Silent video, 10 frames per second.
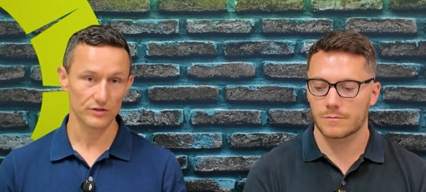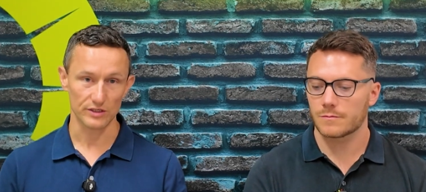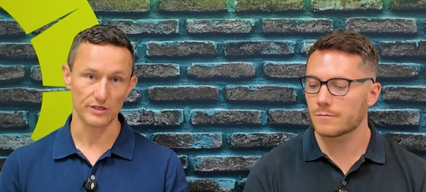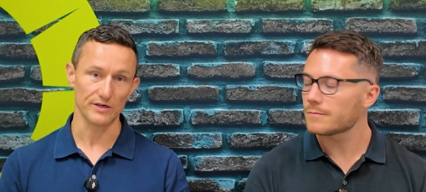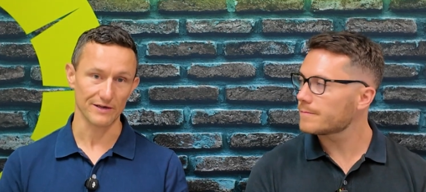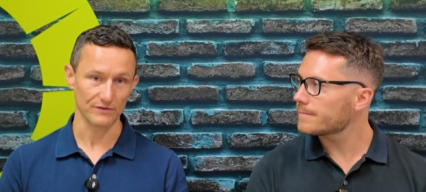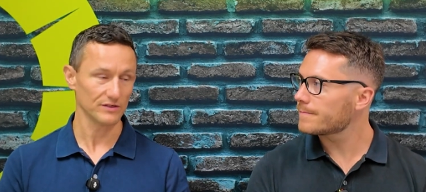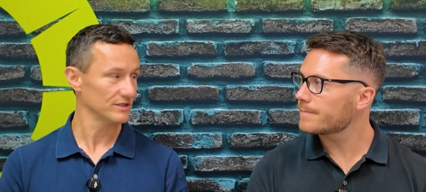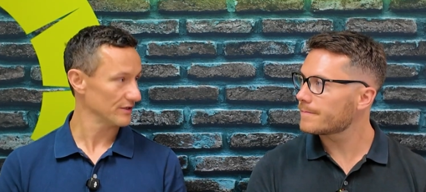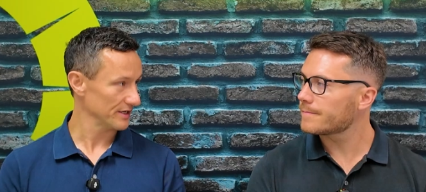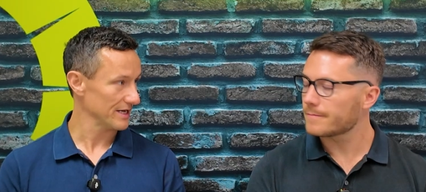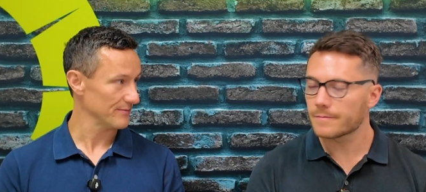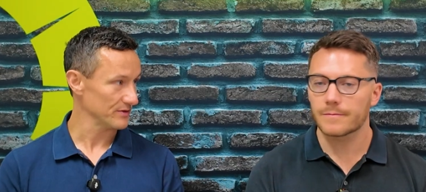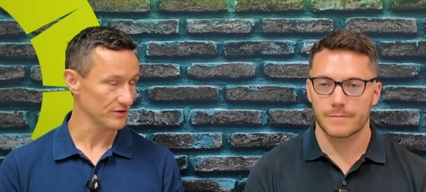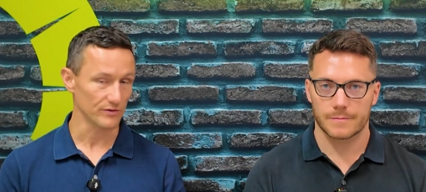Speaker 1: you, so you don't have to sit on an
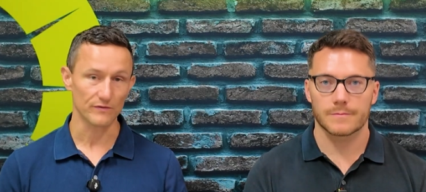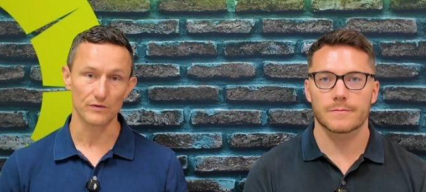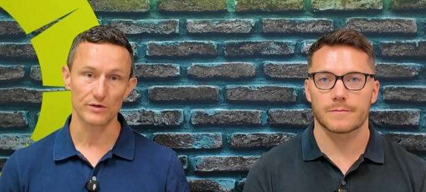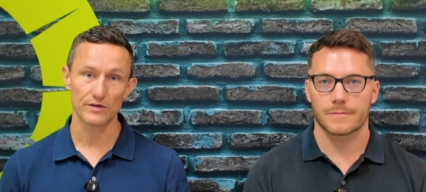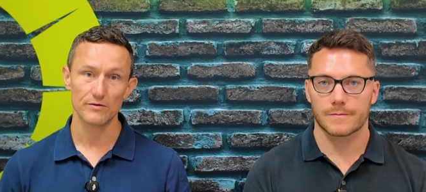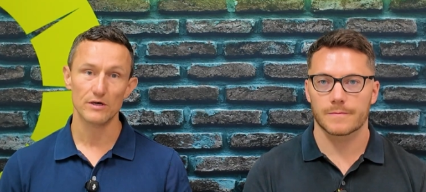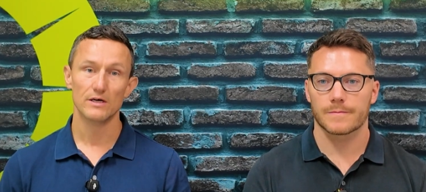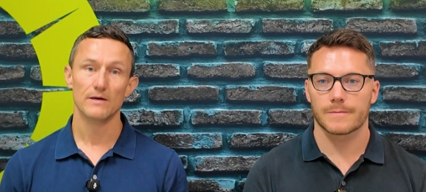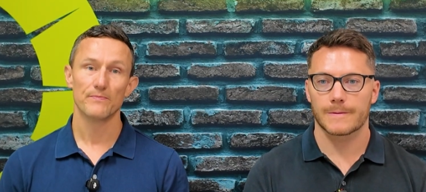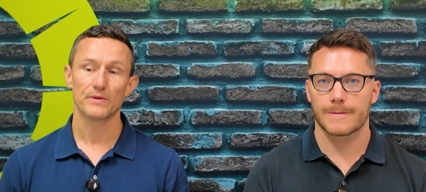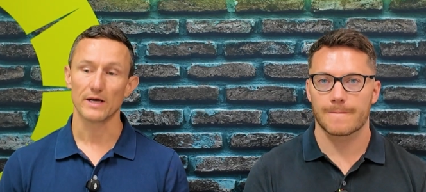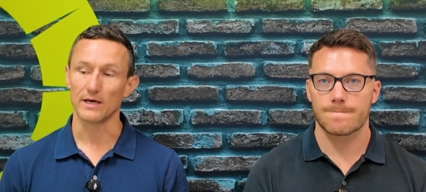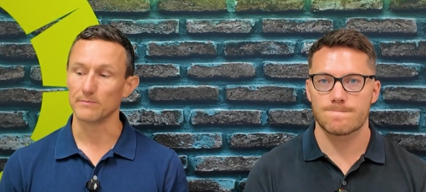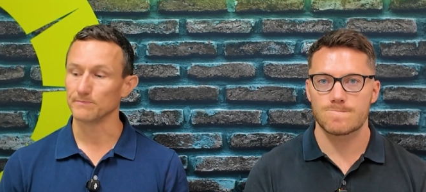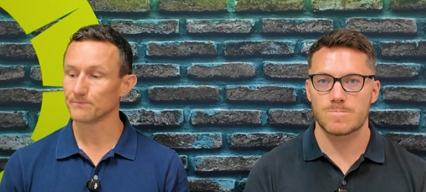app and do it for you.
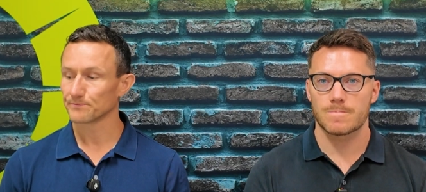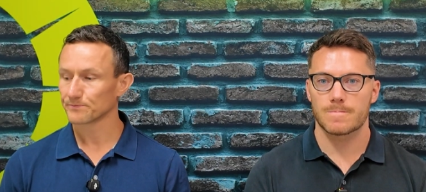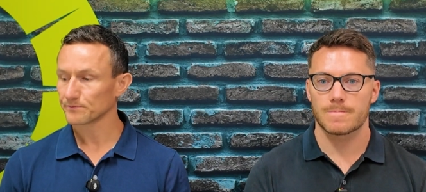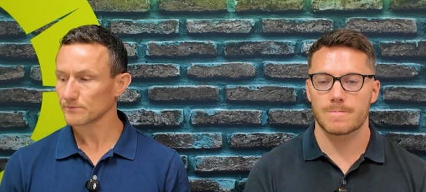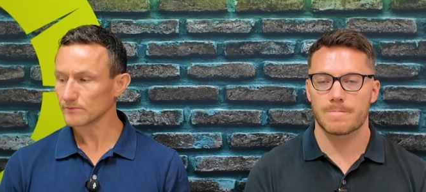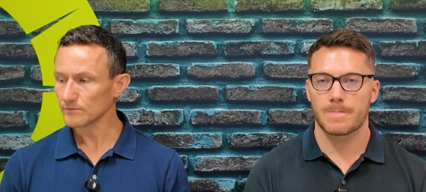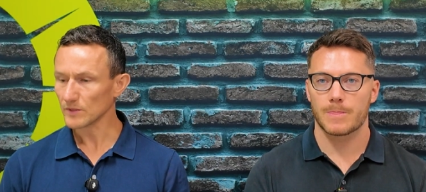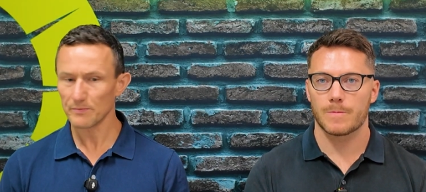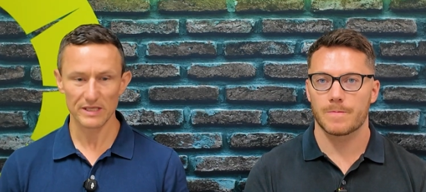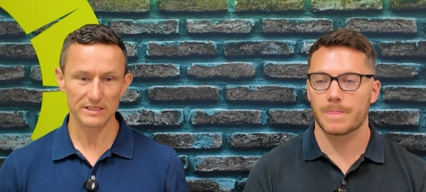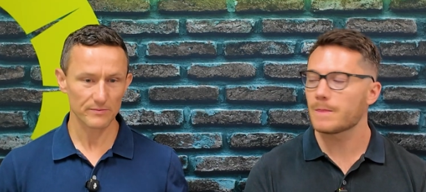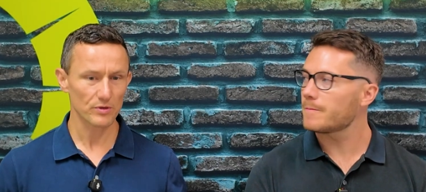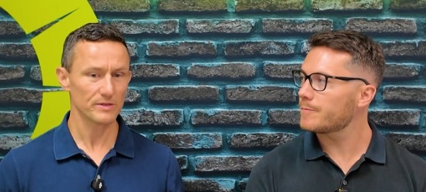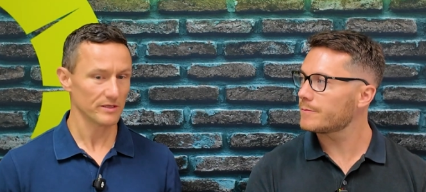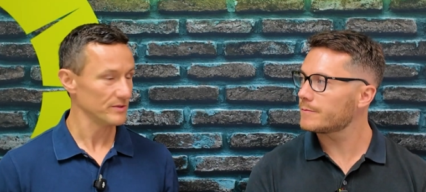Um, but there's
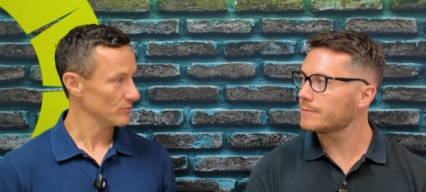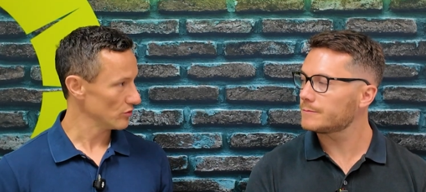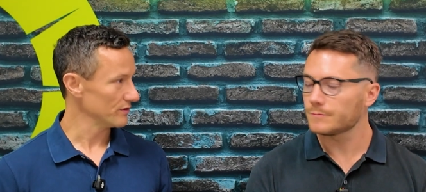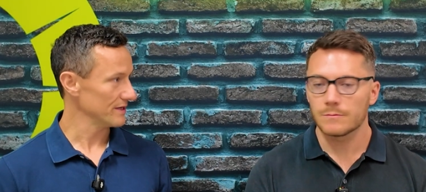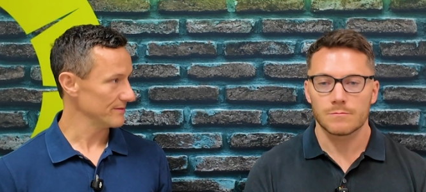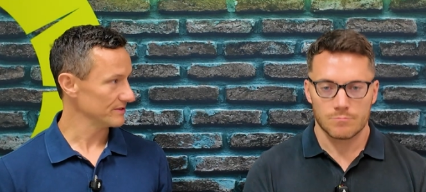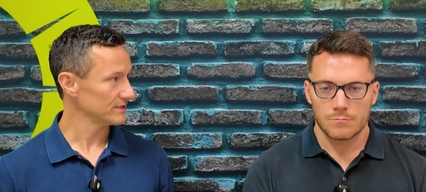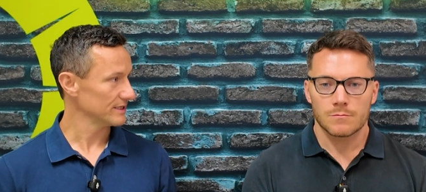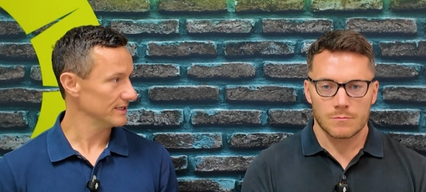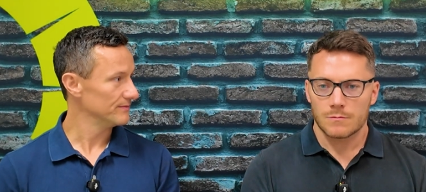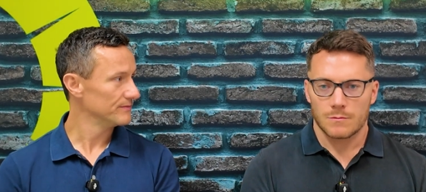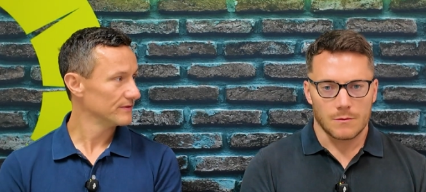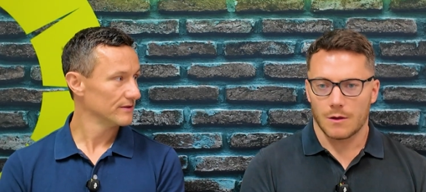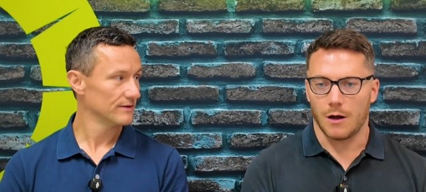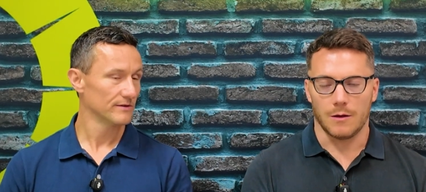probably going to be more of them, isn't there?
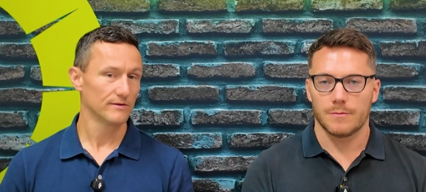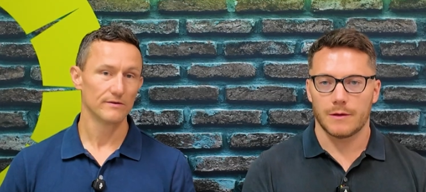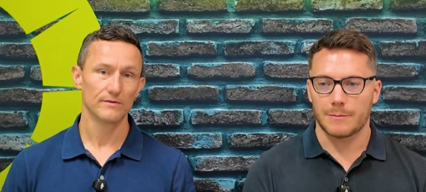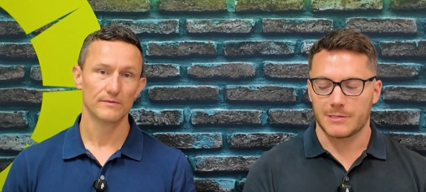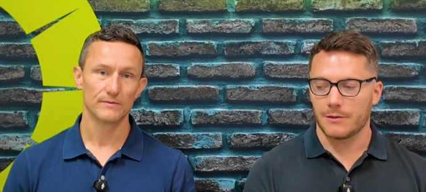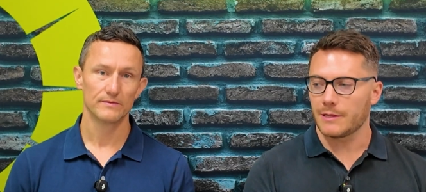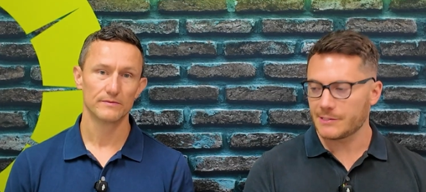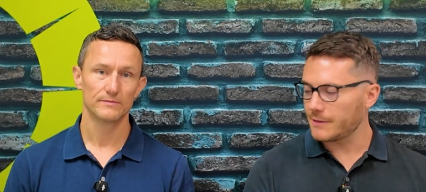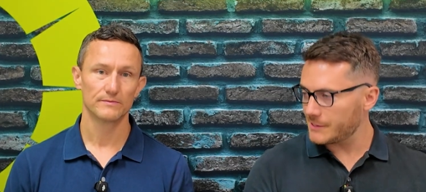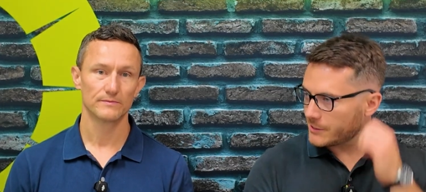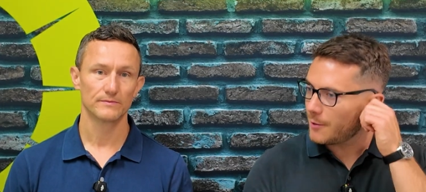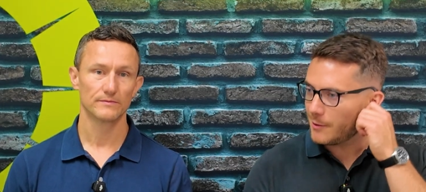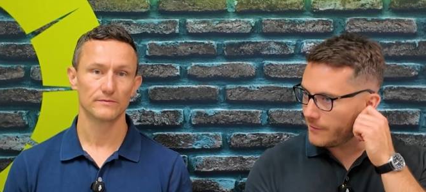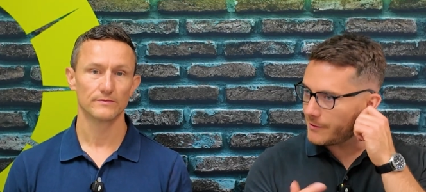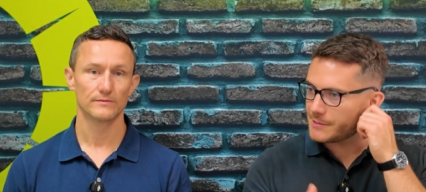
Speaker 2: Oh, absolutely. There's, there's a
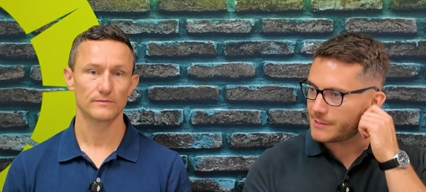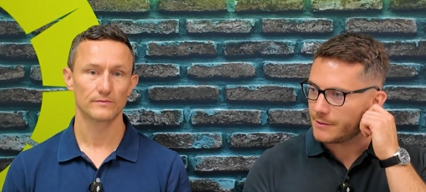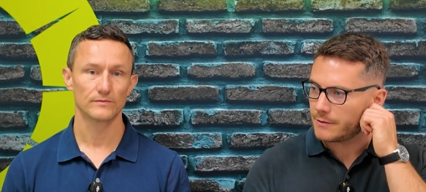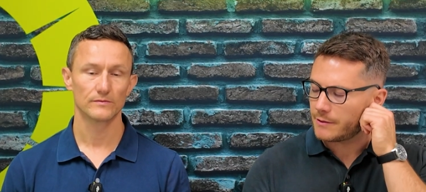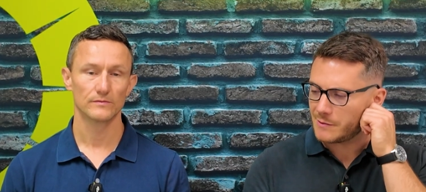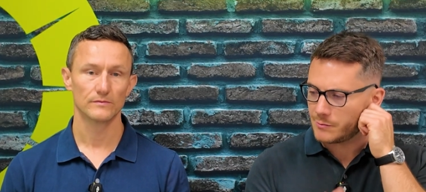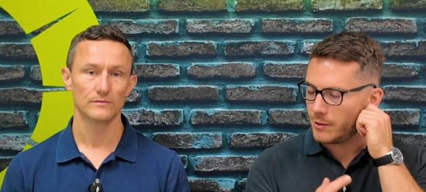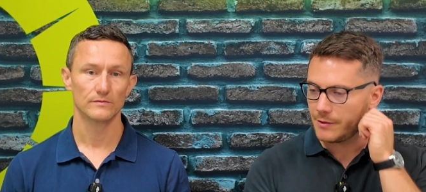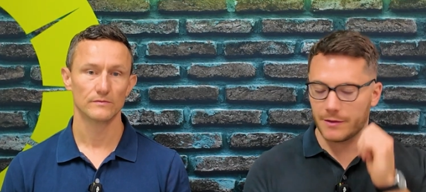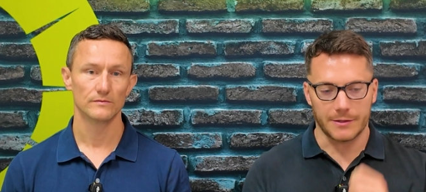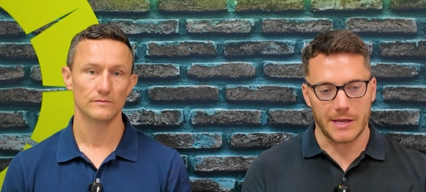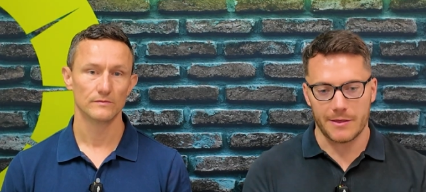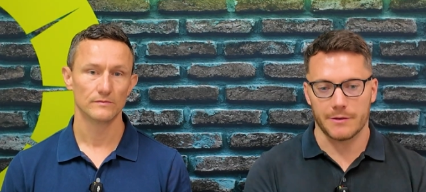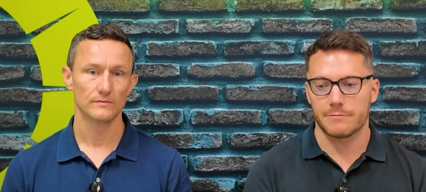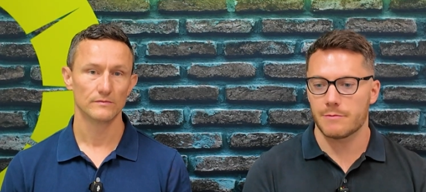couple of others, and there was one the other day that
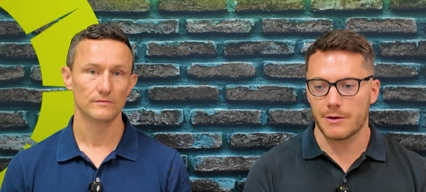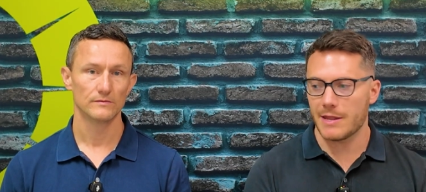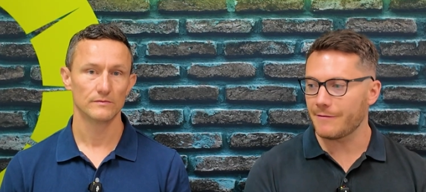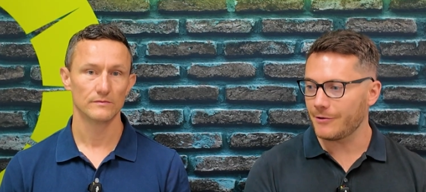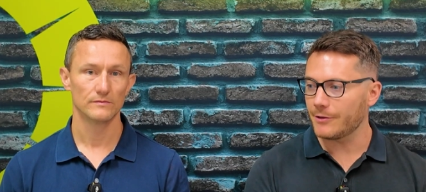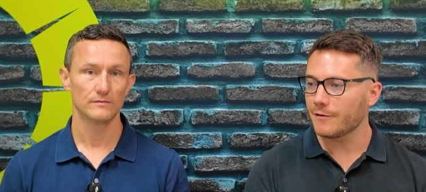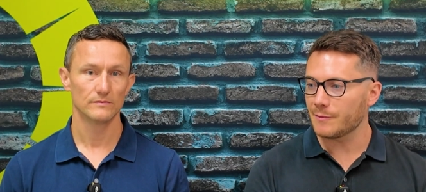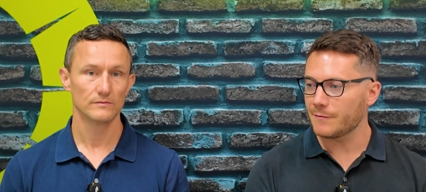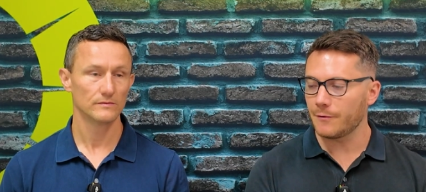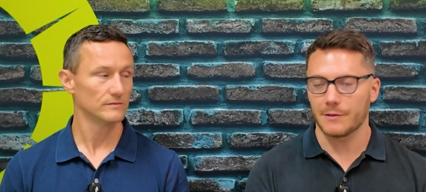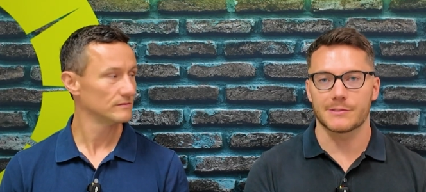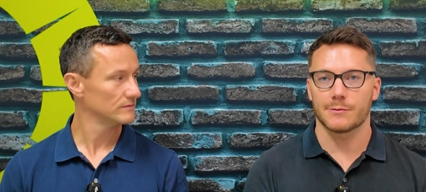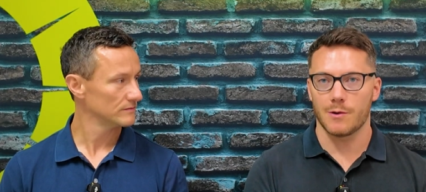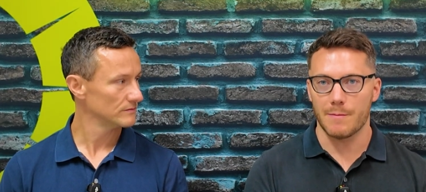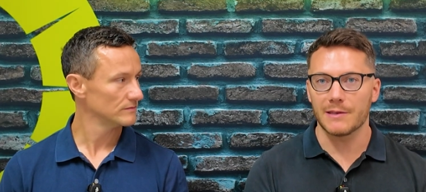I'd, I'd, never heard of before that
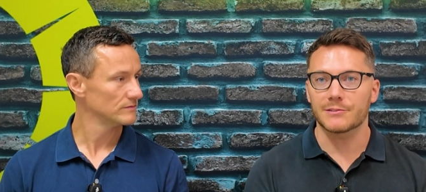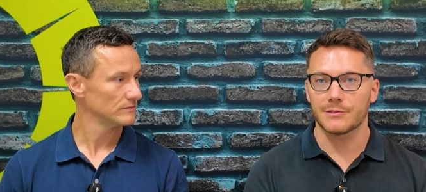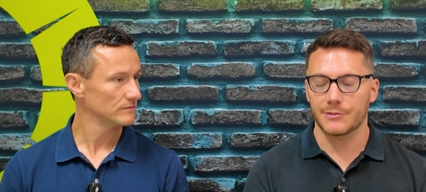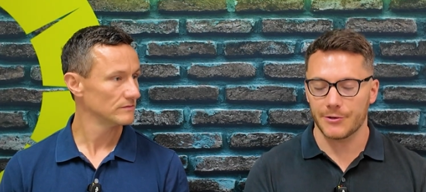someone mentioned